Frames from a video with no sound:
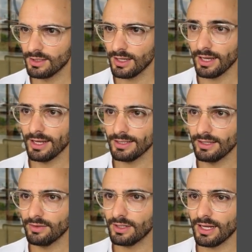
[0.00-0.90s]
and
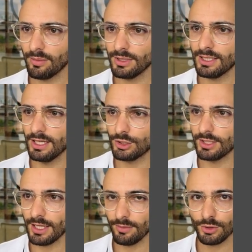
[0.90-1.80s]
give it an application
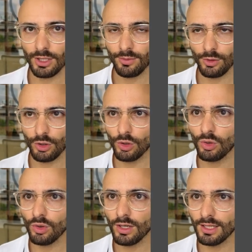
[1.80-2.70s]
name. So I'm going to
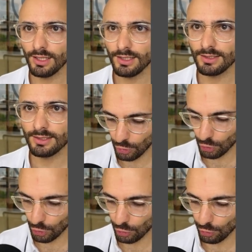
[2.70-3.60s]
call it
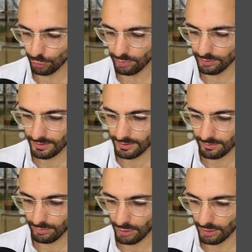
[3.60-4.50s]
YouTube
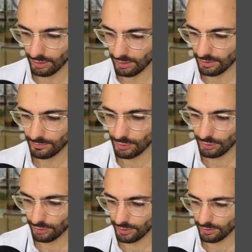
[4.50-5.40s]
blog
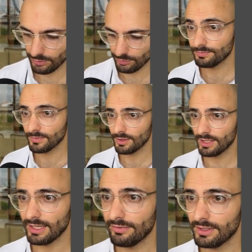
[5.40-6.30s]
tutorial. You
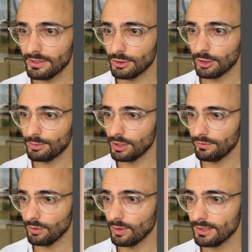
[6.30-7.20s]
can give it a description if
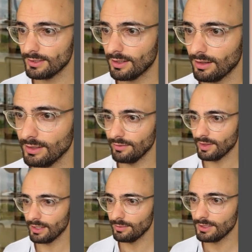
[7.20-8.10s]
you want. I'll leave
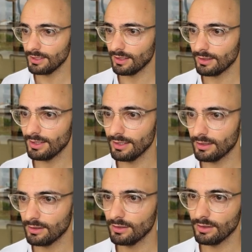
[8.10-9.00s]
that empty. I'll click,
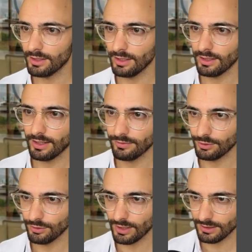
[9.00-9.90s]
okay, I have
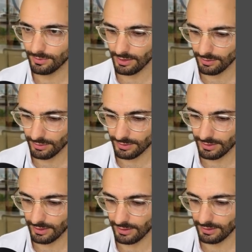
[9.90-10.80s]
to write something. I'm going to
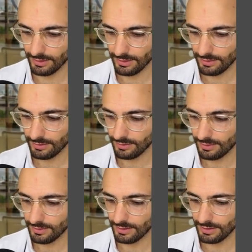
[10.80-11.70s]
say
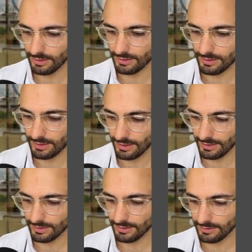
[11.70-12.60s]
delete
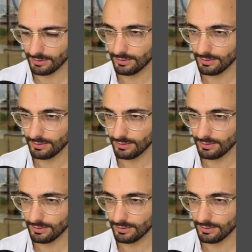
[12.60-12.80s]
later,